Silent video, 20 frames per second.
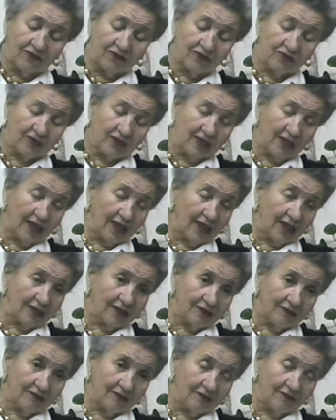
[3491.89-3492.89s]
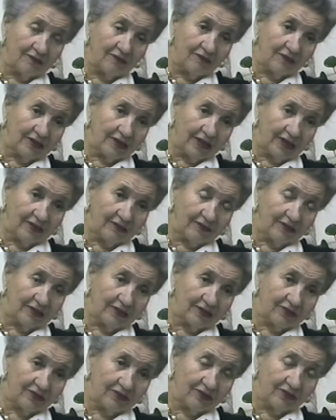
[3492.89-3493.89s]
first thing I had to do when I
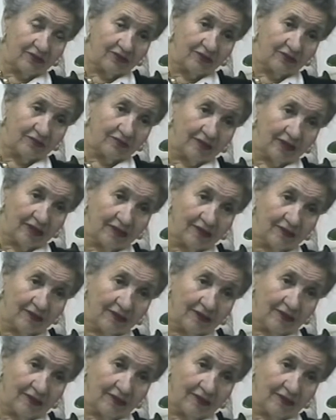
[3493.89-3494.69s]
reached Cuba,